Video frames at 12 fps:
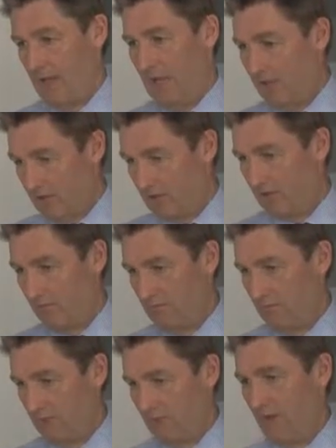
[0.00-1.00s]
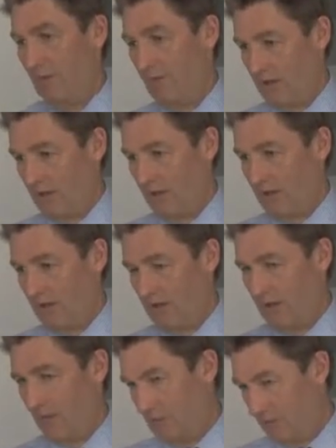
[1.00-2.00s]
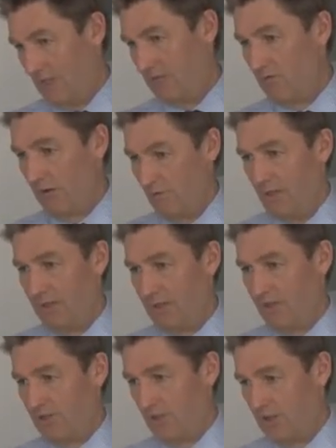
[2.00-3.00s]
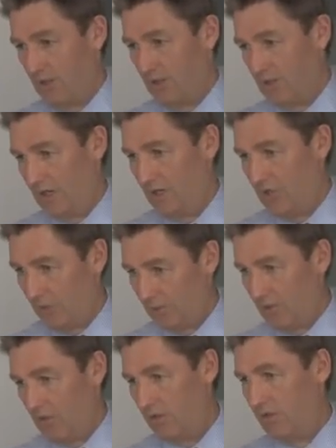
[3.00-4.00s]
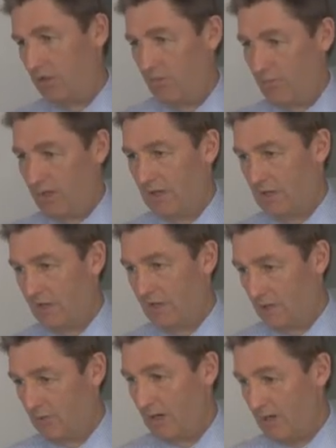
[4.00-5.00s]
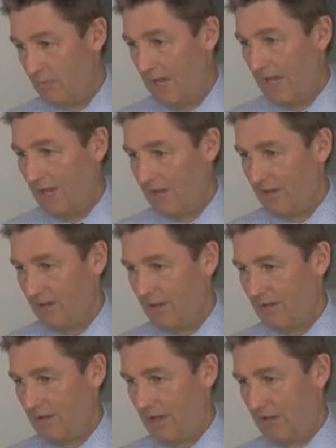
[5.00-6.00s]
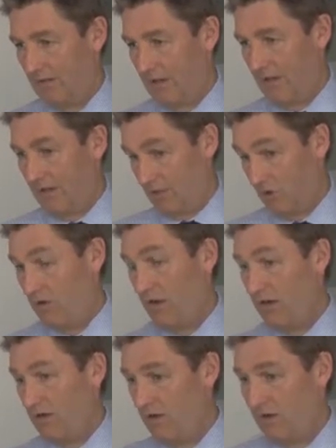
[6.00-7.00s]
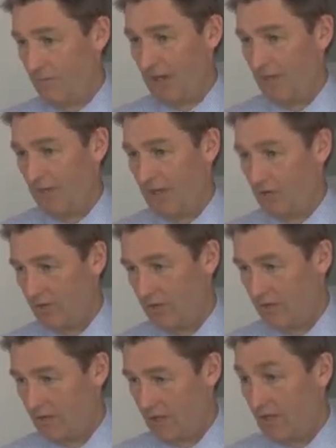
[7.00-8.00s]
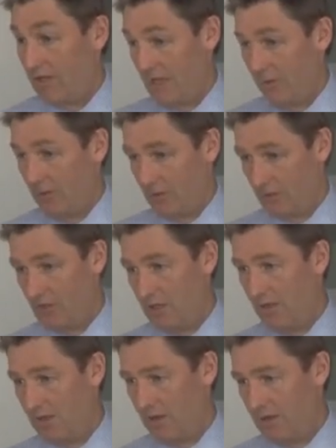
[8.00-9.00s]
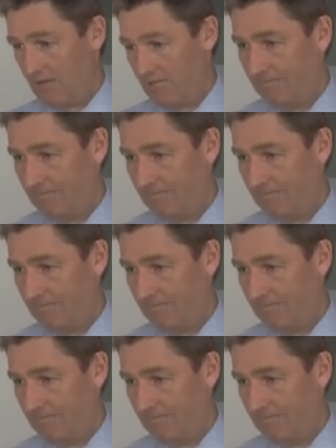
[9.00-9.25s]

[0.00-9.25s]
is strengthening and potentially rebuilding its supply chains, an opportunity to bring back and create new manufacturing in chemicals in the UK.